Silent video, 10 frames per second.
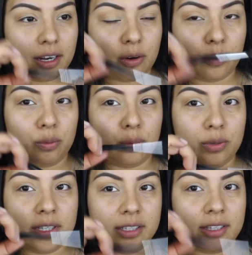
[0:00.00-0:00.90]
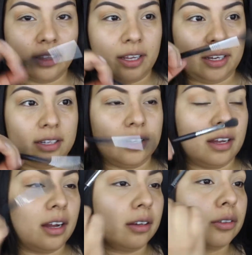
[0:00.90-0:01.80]
a really light
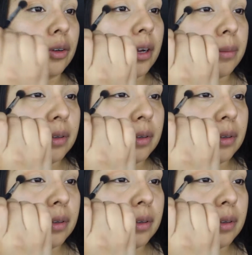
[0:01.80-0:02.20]
grip.